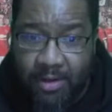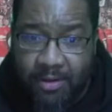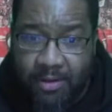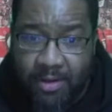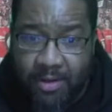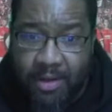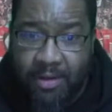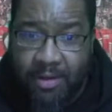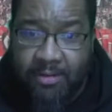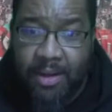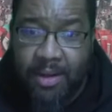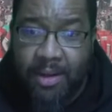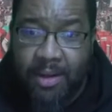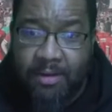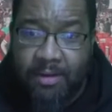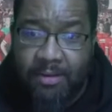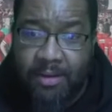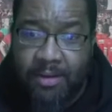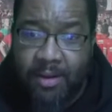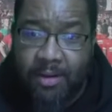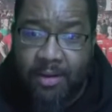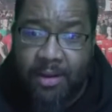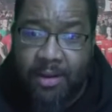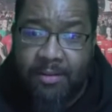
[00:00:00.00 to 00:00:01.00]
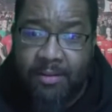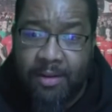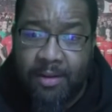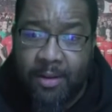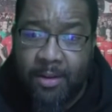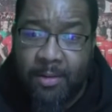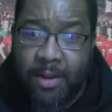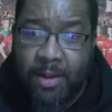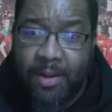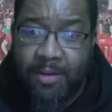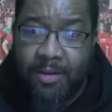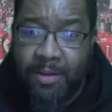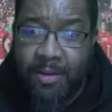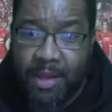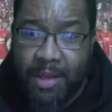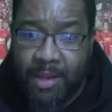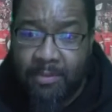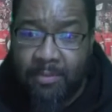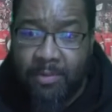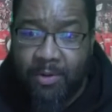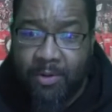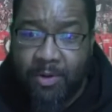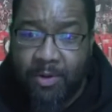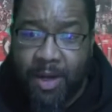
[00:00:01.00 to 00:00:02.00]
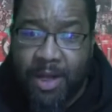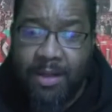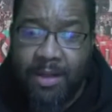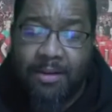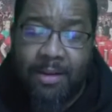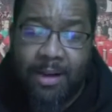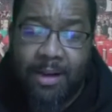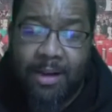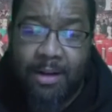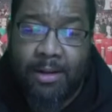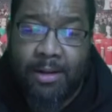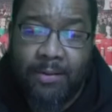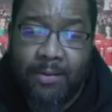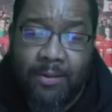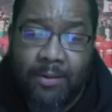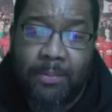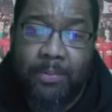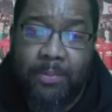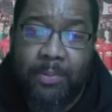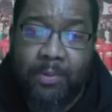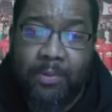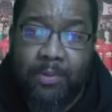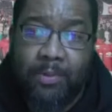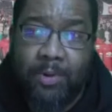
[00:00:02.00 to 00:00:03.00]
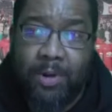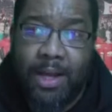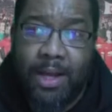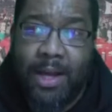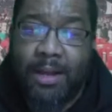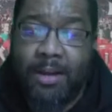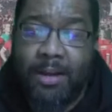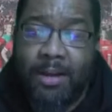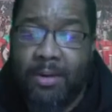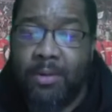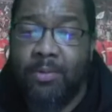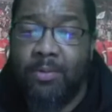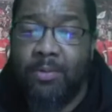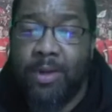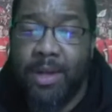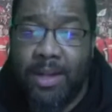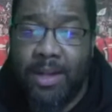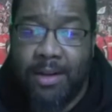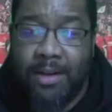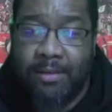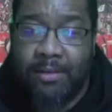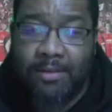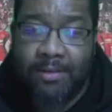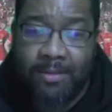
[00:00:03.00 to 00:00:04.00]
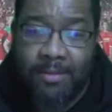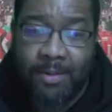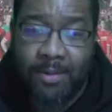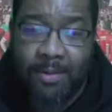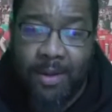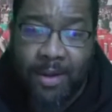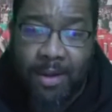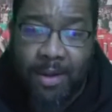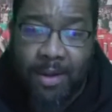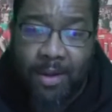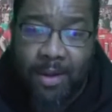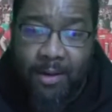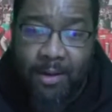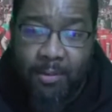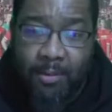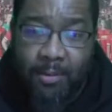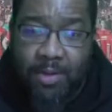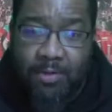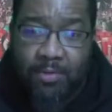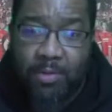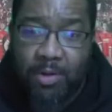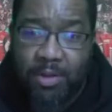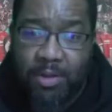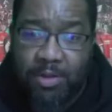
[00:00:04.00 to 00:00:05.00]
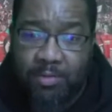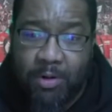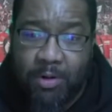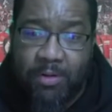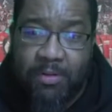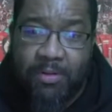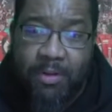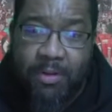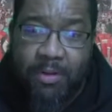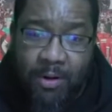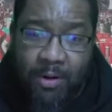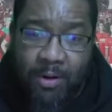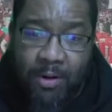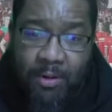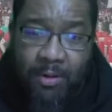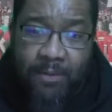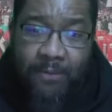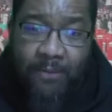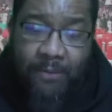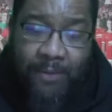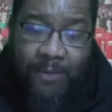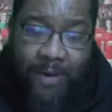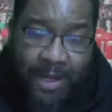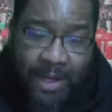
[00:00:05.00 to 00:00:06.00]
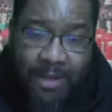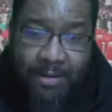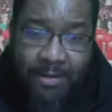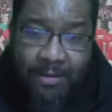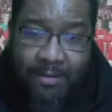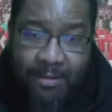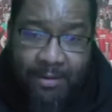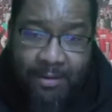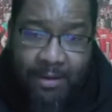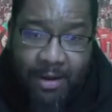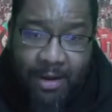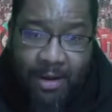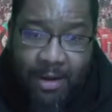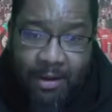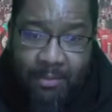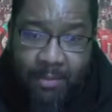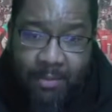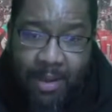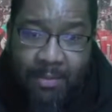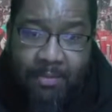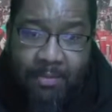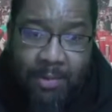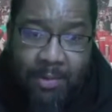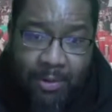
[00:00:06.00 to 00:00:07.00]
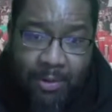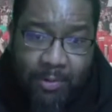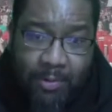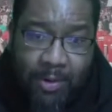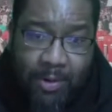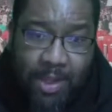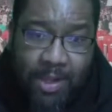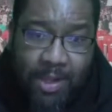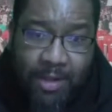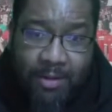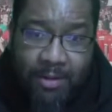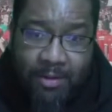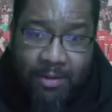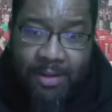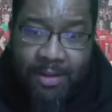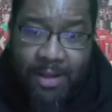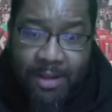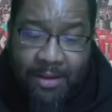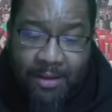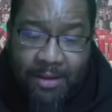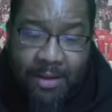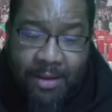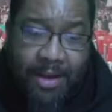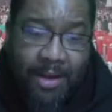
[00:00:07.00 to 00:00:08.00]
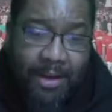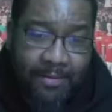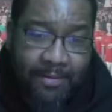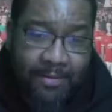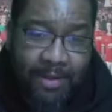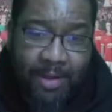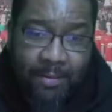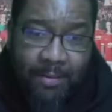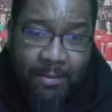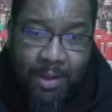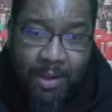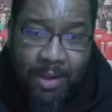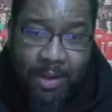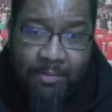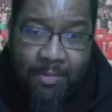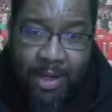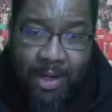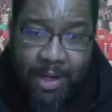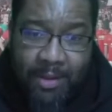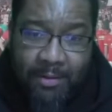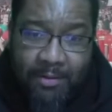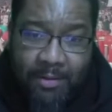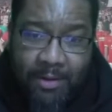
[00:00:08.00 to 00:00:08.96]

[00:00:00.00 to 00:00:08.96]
He set up the team to attack Liverpool at their weakness, okay, which was down the flanks in between the centre halves and the wing backs.